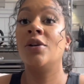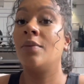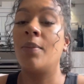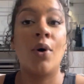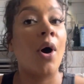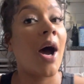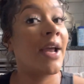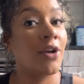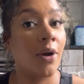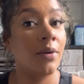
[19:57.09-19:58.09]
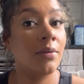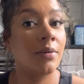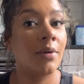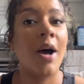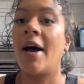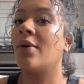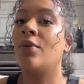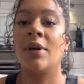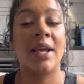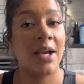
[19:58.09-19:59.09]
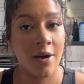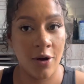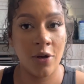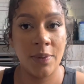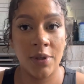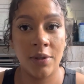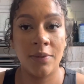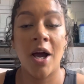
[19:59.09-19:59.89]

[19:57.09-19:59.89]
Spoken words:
But I know I don't want to get cut open.